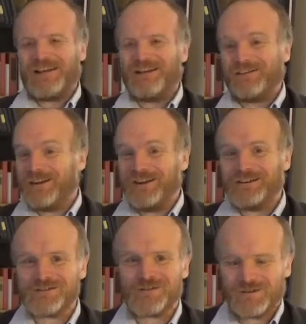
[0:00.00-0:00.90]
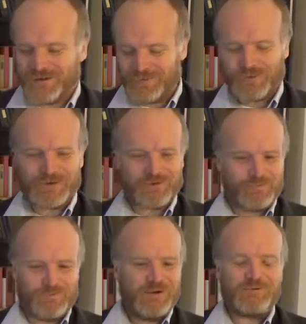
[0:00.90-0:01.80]
I really enjoy what
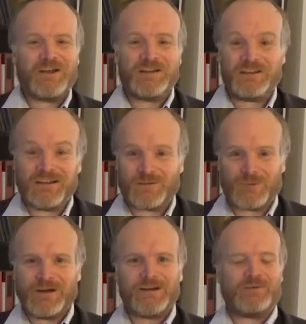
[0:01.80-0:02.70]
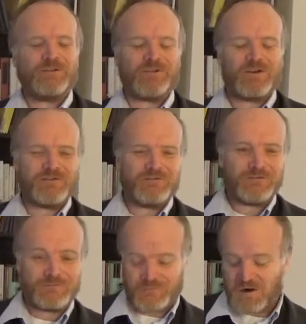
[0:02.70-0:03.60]
we have done this week. We have
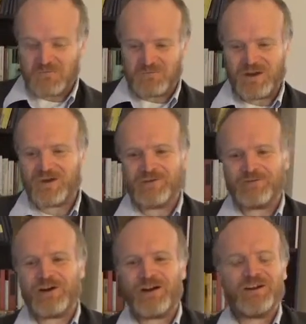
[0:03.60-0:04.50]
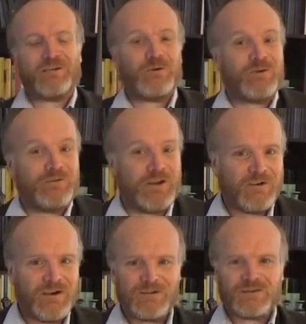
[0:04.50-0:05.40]
come very far. There were
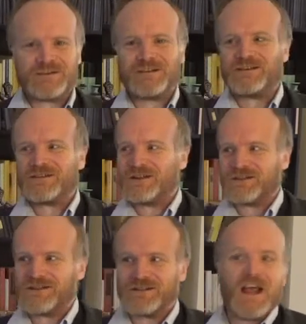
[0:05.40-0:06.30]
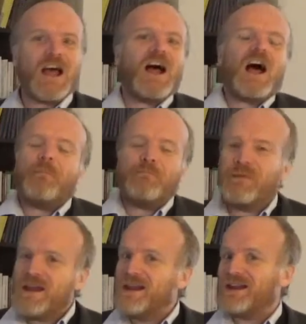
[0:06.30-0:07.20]
very interesting discussions.
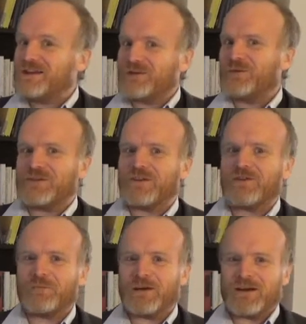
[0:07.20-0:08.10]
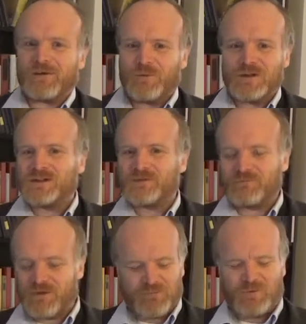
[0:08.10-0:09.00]
Meaning is always a topic
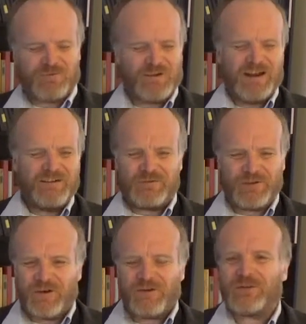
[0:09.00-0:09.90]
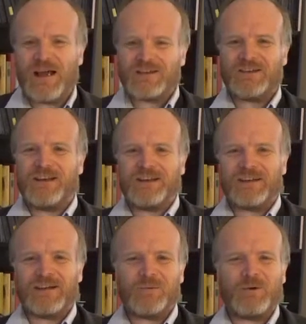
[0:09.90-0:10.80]
which people find very
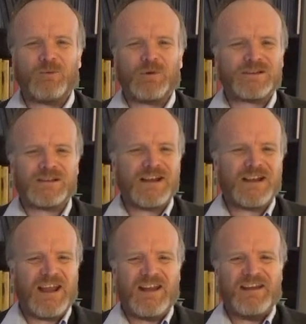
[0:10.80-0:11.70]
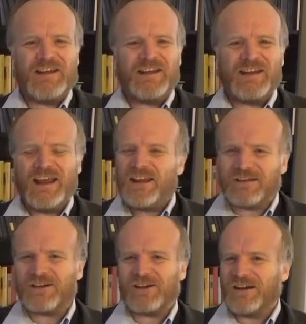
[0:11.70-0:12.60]
fascinating and which they can then
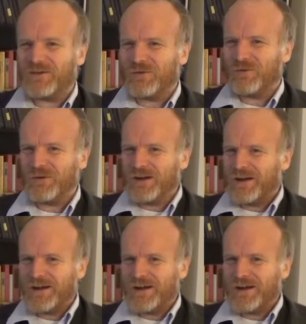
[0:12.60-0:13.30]
enter into